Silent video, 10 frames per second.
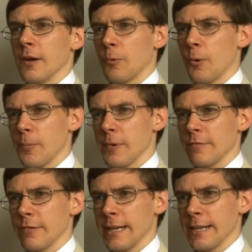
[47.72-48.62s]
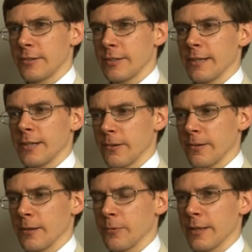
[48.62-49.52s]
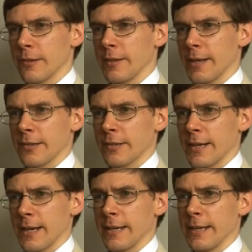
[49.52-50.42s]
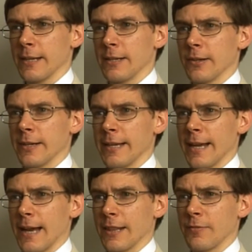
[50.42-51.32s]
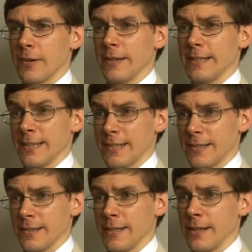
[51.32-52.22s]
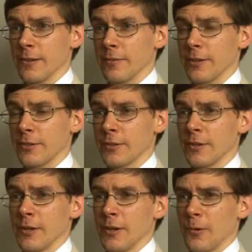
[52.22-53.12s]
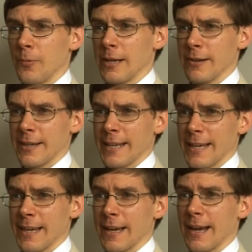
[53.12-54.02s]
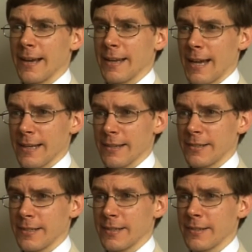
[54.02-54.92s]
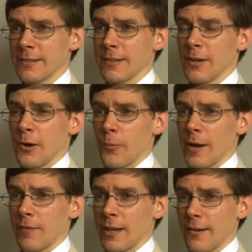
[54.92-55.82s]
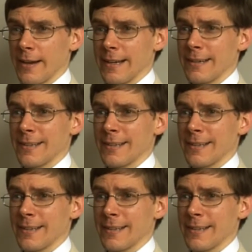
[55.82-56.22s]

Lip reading: Well, what we're really interested in doing with the SKA is looking at the very distant universe. We're looking here at galaxies where the light